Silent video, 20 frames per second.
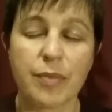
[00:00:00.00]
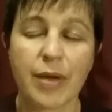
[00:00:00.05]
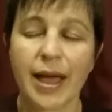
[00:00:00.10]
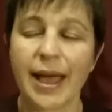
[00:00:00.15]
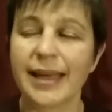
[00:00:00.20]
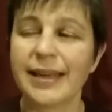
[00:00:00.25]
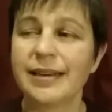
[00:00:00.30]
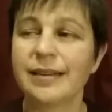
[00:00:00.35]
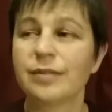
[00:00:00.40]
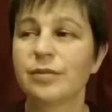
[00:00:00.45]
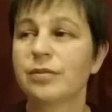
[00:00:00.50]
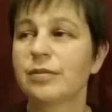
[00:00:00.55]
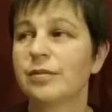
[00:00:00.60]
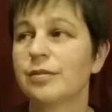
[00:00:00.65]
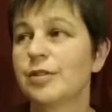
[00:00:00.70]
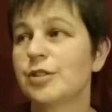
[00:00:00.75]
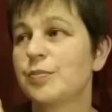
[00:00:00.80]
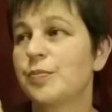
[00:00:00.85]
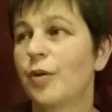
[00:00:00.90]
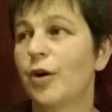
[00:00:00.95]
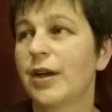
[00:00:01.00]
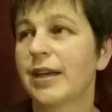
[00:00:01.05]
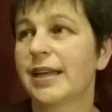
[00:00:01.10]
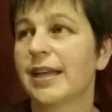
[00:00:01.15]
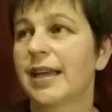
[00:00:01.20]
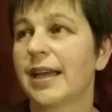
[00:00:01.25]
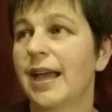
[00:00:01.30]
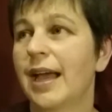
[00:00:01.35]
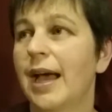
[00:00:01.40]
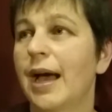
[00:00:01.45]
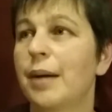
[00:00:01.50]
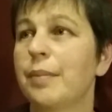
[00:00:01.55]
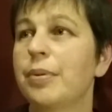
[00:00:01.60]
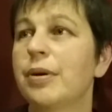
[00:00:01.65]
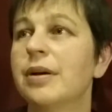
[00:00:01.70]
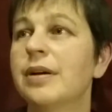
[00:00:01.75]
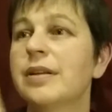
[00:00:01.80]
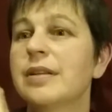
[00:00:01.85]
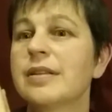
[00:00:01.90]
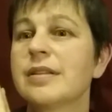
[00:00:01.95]
Aidan was biking up
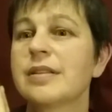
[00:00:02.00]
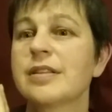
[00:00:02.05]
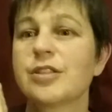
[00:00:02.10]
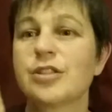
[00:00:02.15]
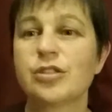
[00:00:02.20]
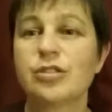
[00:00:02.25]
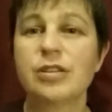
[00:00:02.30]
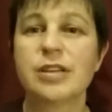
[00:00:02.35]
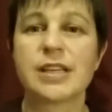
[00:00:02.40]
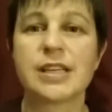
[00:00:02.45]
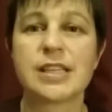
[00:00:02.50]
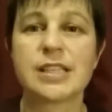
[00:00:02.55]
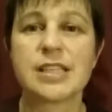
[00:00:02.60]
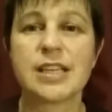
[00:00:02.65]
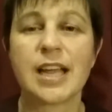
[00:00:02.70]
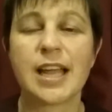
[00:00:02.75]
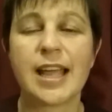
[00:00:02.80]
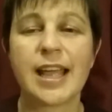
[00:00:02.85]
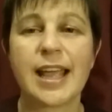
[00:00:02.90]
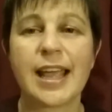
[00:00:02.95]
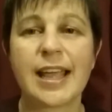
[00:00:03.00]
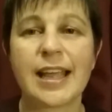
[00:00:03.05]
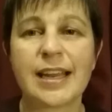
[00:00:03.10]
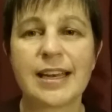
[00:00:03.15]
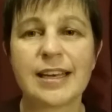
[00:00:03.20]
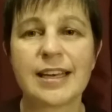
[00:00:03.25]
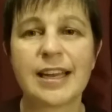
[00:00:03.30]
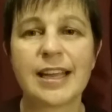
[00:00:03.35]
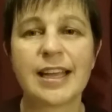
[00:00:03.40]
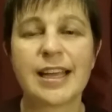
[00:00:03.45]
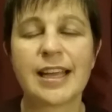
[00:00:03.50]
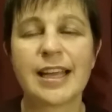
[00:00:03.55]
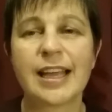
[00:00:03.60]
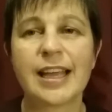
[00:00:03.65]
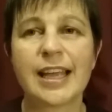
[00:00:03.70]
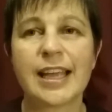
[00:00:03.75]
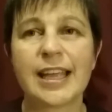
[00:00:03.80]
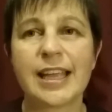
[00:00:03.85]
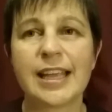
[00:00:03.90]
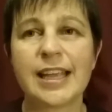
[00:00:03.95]
the street and
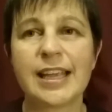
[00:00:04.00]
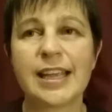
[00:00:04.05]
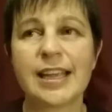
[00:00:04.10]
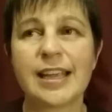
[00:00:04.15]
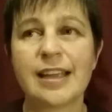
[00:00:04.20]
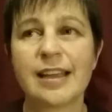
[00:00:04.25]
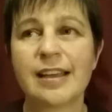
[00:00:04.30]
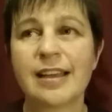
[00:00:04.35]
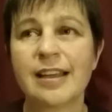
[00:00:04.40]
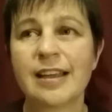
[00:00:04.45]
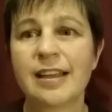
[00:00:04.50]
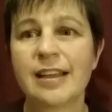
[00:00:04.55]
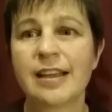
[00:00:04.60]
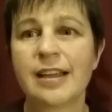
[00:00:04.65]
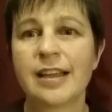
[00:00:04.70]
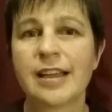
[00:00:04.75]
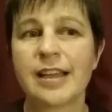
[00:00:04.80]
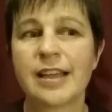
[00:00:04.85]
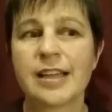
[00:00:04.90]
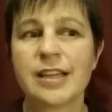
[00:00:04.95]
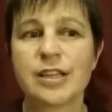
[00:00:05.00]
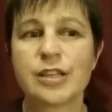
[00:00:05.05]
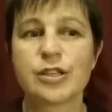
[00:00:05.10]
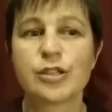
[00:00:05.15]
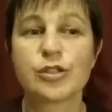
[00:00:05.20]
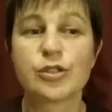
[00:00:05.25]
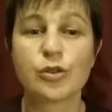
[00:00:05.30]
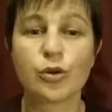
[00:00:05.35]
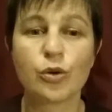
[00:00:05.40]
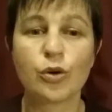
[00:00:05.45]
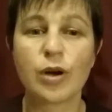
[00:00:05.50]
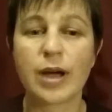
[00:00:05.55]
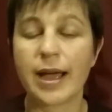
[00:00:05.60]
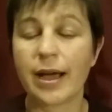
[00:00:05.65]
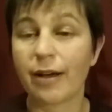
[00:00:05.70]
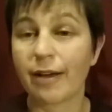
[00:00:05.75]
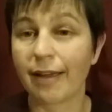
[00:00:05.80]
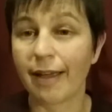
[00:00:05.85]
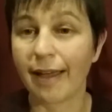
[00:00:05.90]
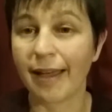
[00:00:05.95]
he saw
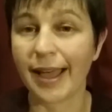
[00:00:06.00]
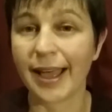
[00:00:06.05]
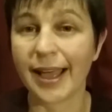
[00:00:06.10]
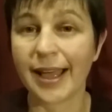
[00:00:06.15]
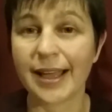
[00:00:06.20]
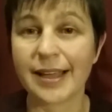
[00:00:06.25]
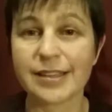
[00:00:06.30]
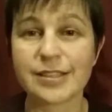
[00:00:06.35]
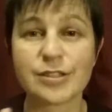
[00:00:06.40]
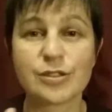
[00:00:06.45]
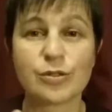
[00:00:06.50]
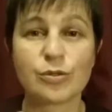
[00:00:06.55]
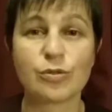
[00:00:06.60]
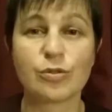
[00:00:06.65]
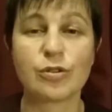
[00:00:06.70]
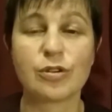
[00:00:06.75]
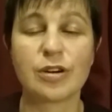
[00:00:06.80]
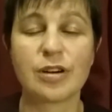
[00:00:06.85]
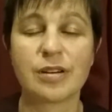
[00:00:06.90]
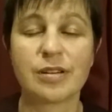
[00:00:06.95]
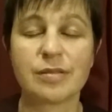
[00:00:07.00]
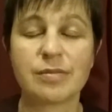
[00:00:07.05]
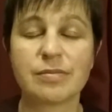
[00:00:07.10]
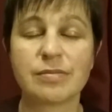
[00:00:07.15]
our car, saw